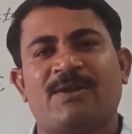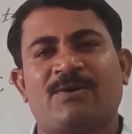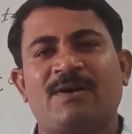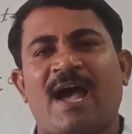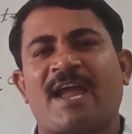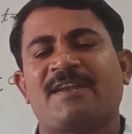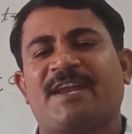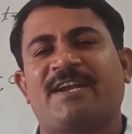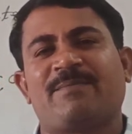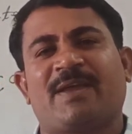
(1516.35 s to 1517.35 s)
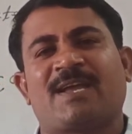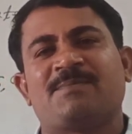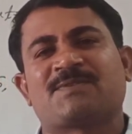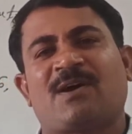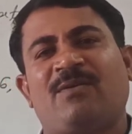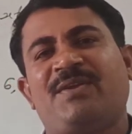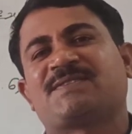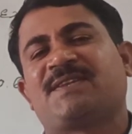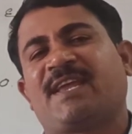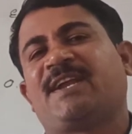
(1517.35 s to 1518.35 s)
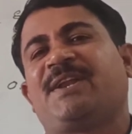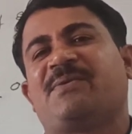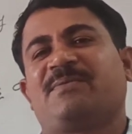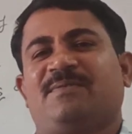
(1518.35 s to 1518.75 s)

low and it becomes always negative.